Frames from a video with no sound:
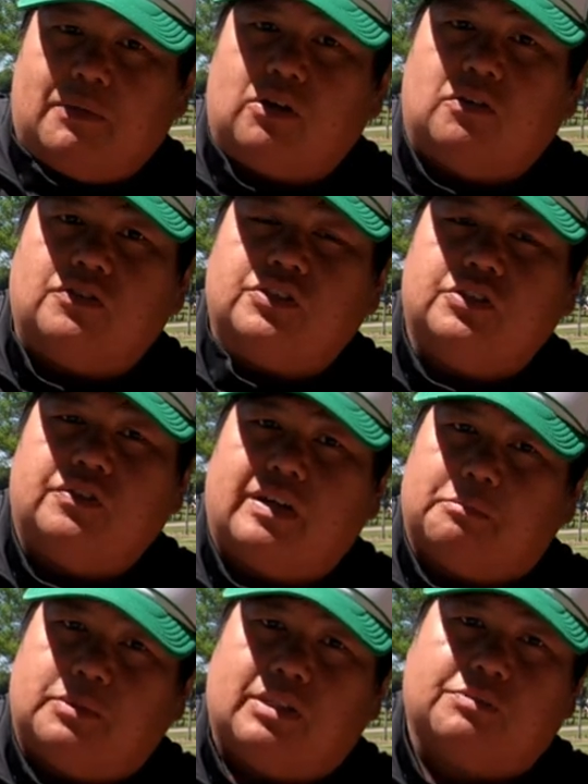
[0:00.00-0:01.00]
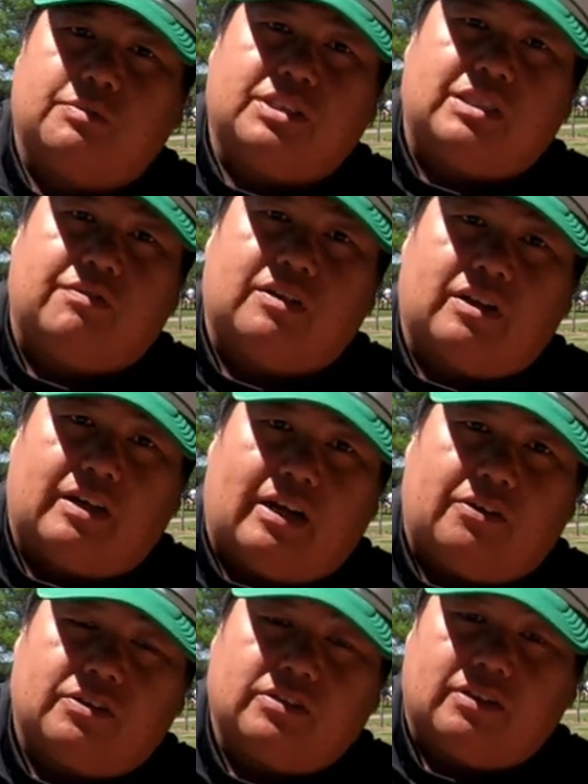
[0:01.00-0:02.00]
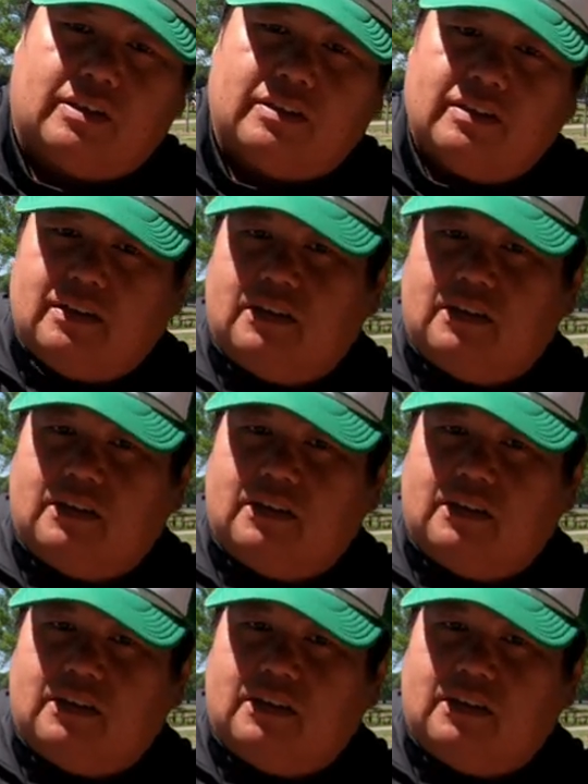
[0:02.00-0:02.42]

middle of June and I'm just receiving it now so